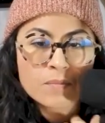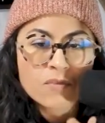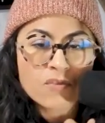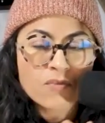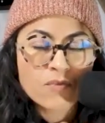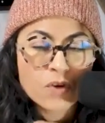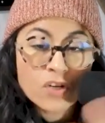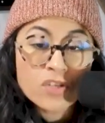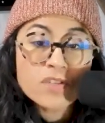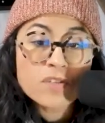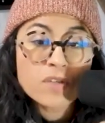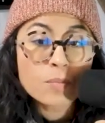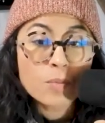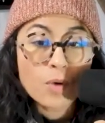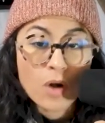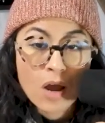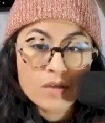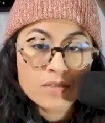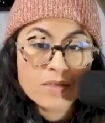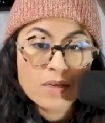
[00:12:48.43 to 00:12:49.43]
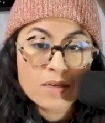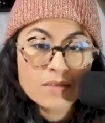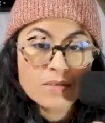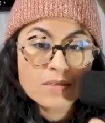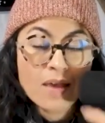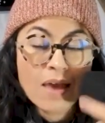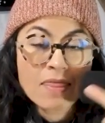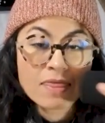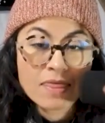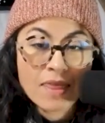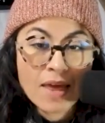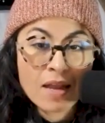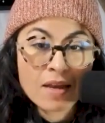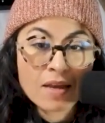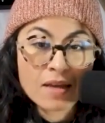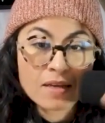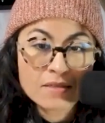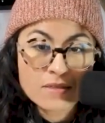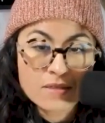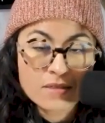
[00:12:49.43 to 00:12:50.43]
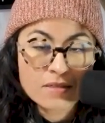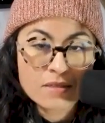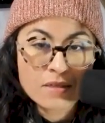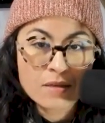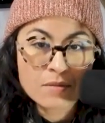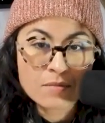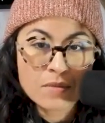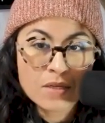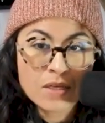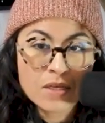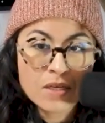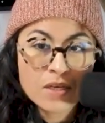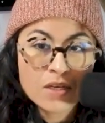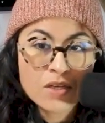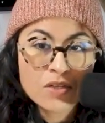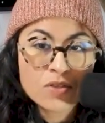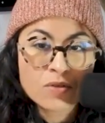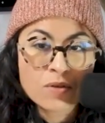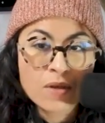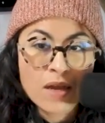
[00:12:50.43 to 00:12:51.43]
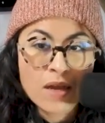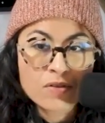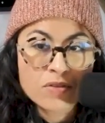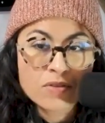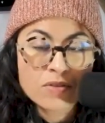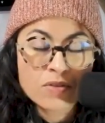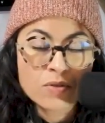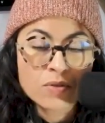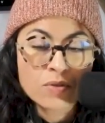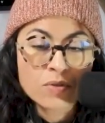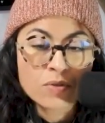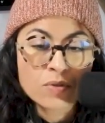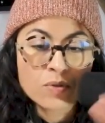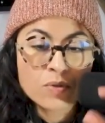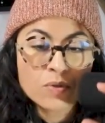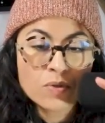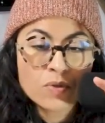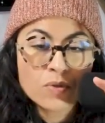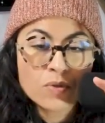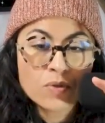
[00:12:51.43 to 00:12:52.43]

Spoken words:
first a process and then a system to get us to